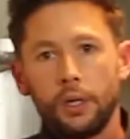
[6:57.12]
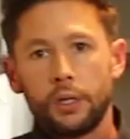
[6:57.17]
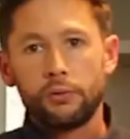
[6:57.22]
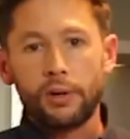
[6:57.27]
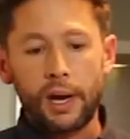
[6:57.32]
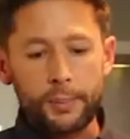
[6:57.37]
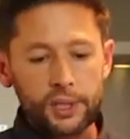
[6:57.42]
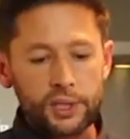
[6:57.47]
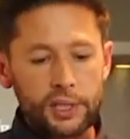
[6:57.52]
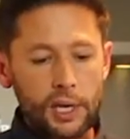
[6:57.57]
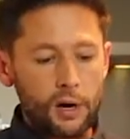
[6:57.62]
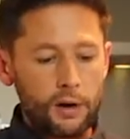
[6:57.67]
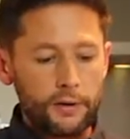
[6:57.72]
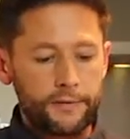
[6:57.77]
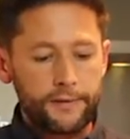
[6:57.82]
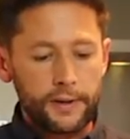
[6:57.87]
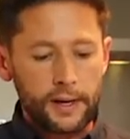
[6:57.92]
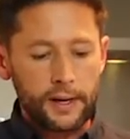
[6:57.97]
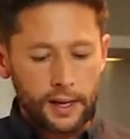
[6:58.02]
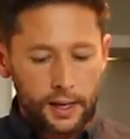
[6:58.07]
Grab
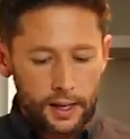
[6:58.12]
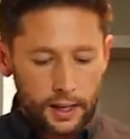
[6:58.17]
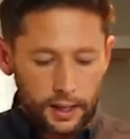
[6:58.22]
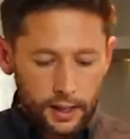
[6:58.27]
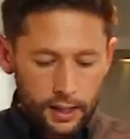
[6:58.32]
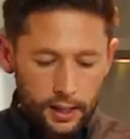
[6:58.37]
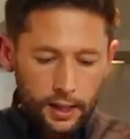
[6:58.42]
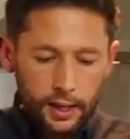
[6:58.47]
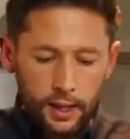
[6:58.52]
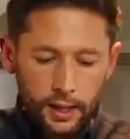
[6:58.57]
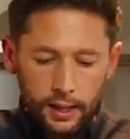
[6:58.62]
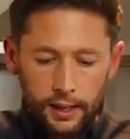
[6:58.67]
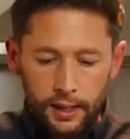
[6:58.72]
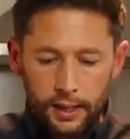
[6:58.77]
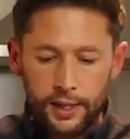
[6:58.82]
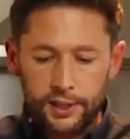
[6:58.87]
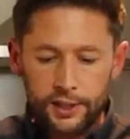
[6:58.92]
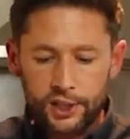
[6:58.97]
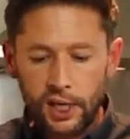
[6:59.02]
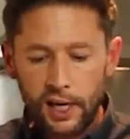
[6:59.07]
yourself
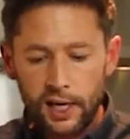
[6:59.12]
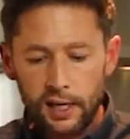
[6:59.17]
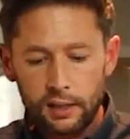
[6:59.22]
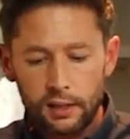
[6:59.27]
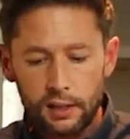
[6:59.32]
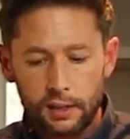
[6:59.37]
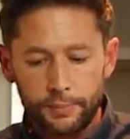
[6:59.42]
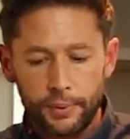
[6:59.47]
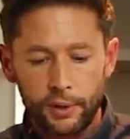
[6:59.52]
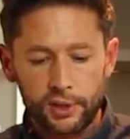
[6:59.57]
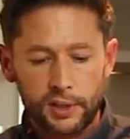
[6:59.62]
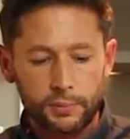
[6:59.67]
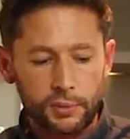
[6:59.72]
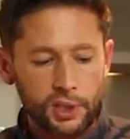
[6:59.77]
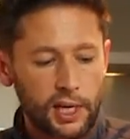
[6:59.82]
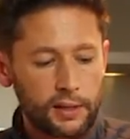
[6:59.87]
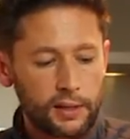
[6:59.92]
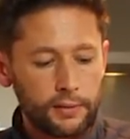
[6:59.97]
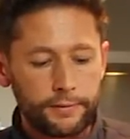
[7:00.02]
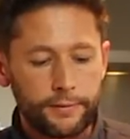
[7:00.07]
a tin and put some
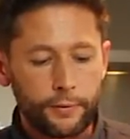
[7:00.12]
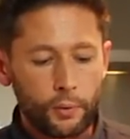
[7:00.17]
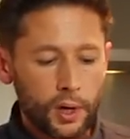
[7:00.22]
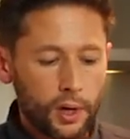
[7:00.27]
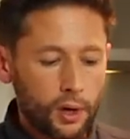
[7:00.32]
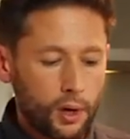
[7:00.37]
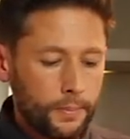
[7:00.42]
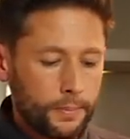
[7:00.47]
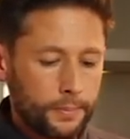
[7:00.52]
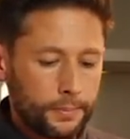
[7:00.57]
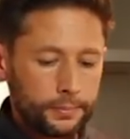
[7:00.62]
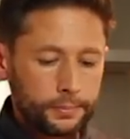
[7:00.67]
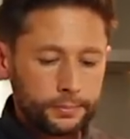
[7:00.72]
tin foil on.